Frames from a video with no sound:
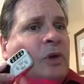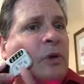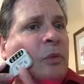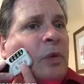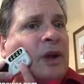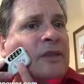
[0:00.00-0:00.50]

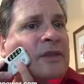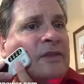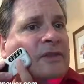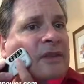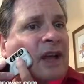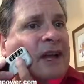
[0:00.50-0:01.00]
where one of
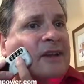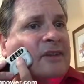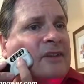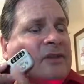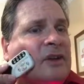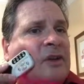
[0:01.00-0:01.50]
these
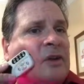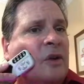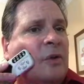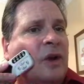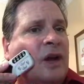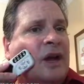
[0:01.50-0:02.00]
lights is going to
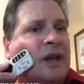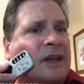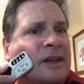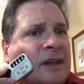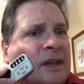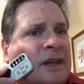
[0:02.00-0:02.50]
go on,